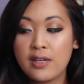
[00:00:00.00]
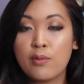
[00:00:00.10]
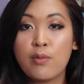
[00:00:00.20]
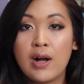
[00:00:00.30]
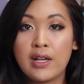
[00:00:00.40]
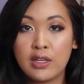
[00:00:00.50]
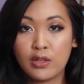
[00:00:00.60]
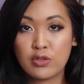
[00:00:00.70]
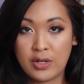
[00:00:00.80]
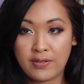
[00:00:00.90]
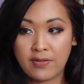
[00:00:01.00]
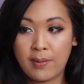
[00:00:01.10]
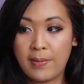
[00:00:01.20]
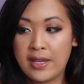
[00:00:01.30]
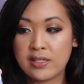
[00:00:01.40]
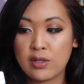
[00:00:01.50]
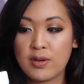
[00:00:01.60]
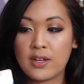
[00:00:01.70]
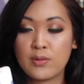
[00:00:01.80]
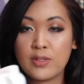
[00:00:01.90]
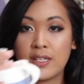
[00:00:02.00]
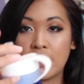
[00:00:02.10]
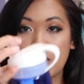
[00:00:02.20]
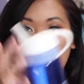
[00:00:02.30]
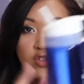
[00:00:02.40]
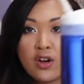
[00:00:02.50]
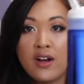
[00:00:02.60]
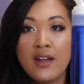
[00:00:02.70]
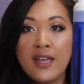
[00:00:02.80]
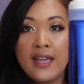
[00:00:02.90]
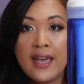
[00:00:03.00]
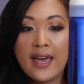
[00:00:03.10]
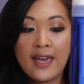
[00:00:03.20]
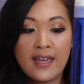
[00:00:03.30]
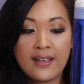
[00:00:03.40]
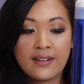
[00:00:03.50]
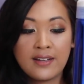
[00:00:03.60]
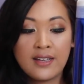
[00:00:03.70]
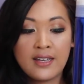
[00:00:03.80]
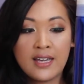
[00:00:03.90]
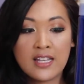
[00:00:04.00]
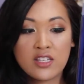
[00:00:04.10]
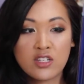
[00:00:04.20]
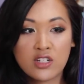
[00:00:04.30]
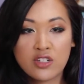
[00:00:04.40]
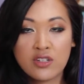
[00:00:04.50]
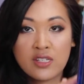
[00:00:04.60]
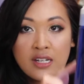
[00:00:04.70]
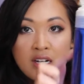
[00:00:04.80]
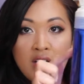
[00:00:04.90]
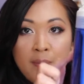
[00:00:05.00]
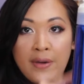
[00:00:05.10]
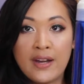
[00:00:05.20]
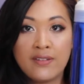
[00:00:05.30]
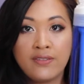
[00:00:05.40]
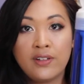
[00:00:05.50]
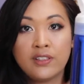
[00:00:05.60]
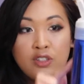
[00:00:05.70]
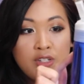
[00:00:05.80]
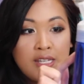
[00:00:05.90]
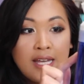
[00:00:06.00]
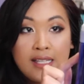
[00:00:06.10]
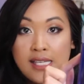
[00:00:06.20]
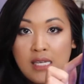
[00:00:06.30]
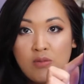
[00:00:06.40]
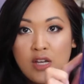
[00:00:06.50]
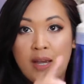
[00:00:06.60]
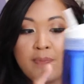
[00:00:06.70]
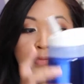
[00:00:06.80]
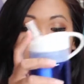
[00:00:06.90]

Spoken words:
it while you drink from it. So it comes with like the straw and it suctions it up and filters it at the same time.